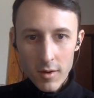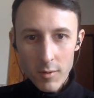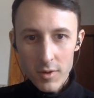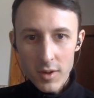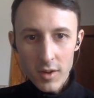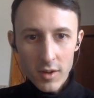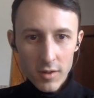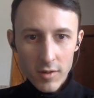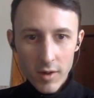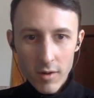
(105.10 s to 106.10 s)

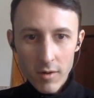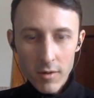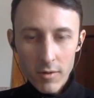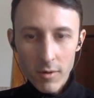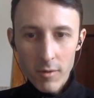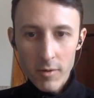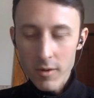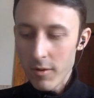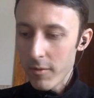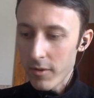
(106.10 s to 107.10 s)
ridiculous errors over
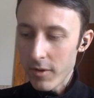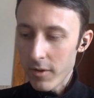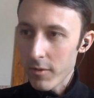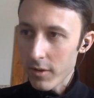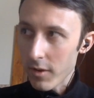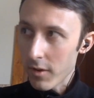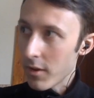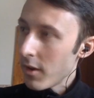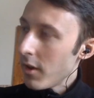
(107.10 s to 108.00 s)
and over and over again.